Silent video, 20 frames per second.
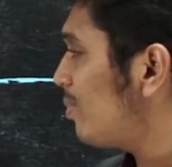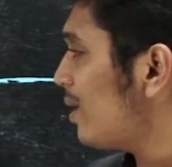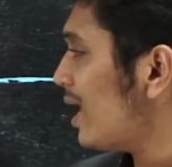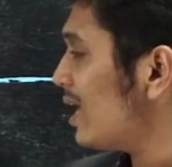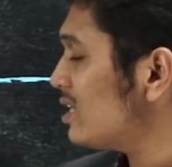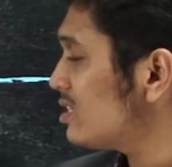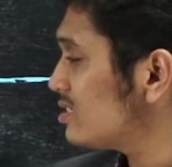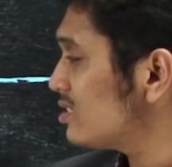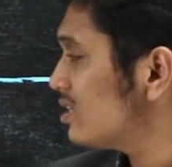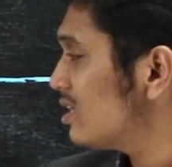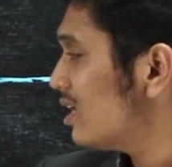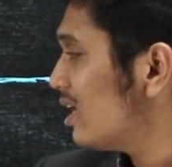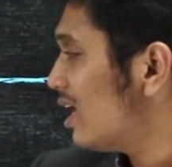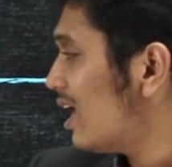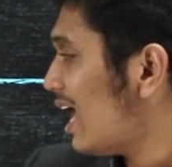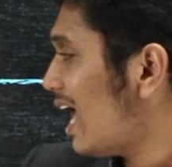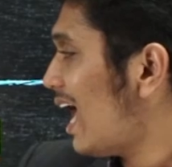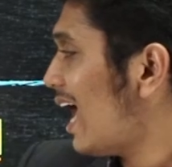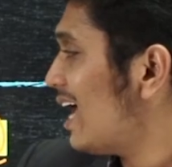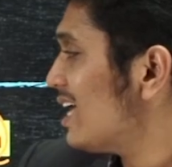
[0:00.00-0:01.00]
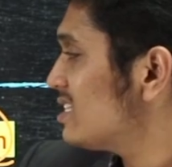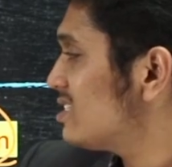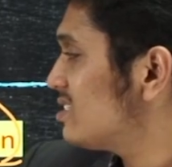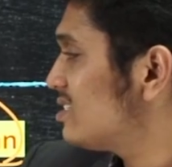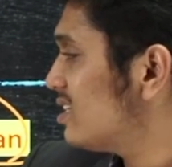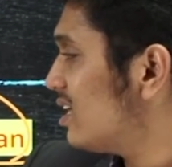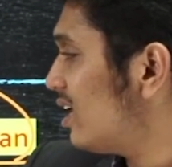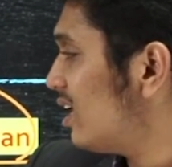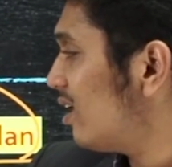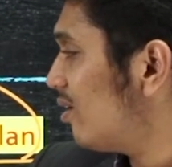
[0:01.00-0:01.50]
plans
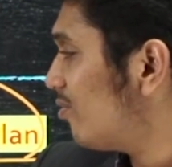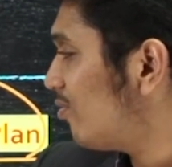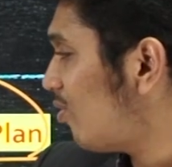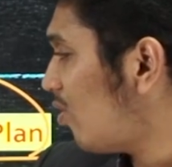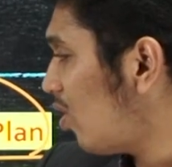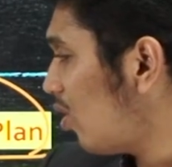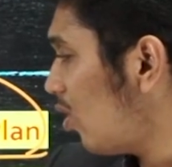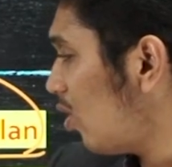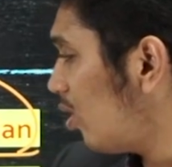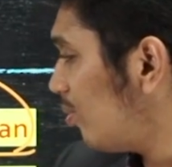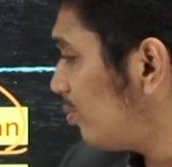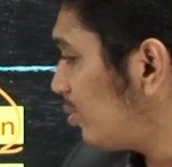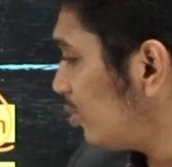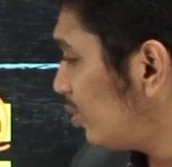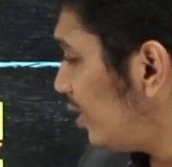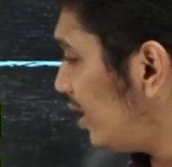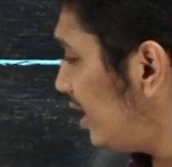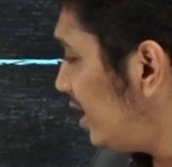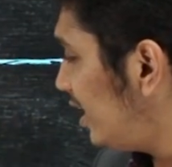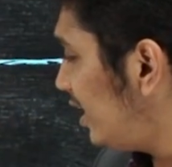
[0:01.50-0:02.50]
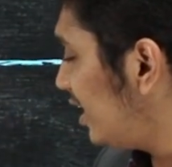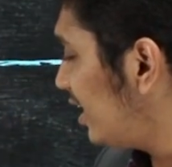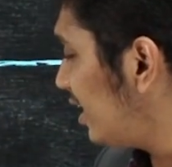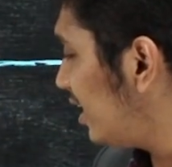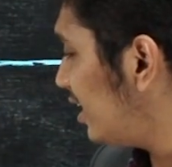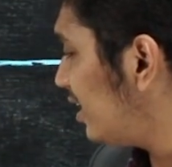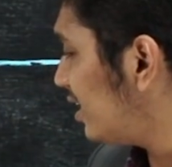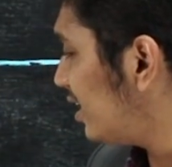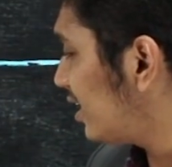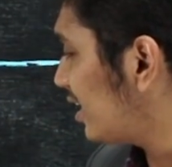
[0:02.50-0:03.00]
as a follow-up to
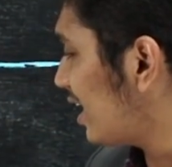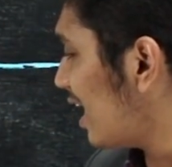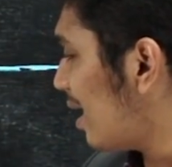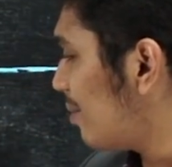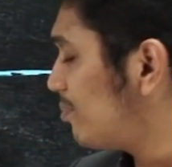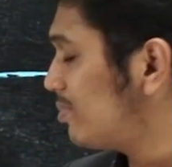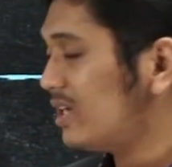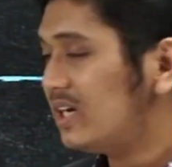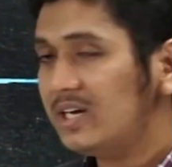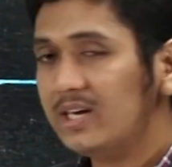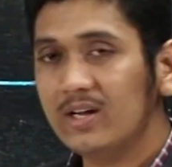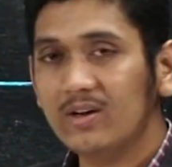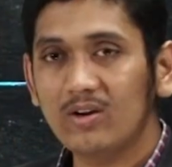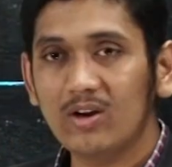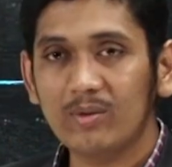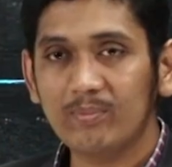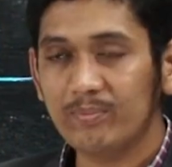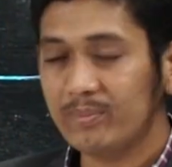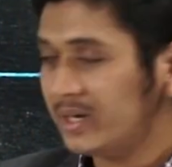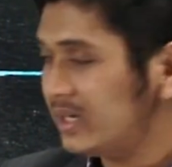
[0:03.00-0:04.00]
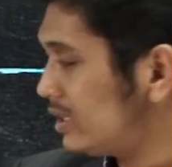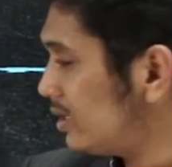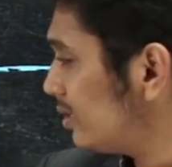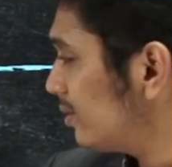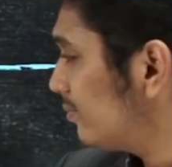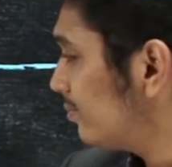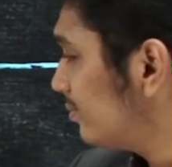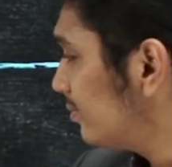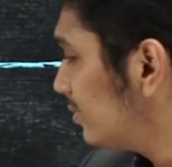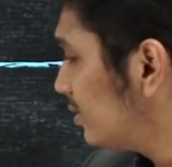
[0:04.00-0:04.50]
integrated capital development.
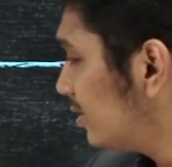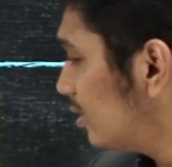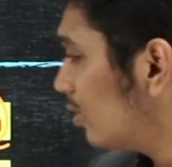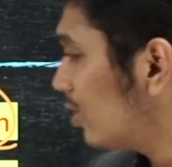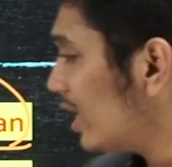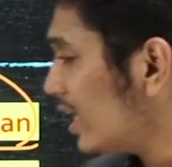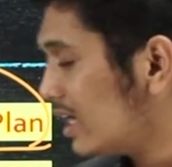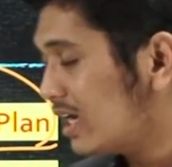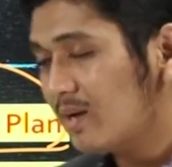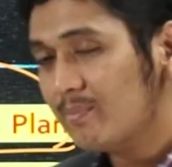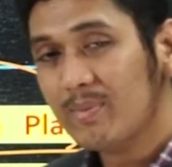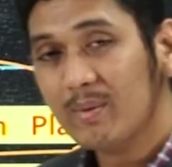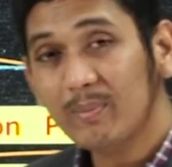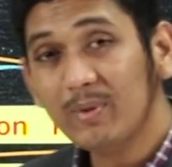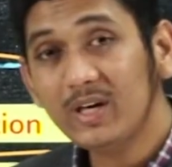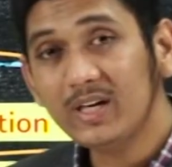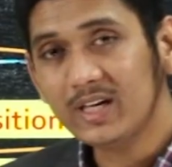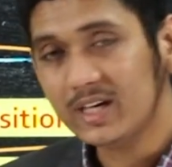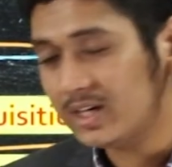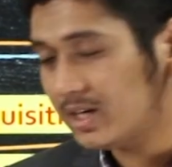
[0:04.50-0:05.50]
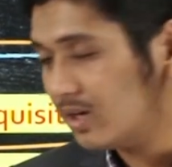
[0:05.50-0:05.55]
Okay, capability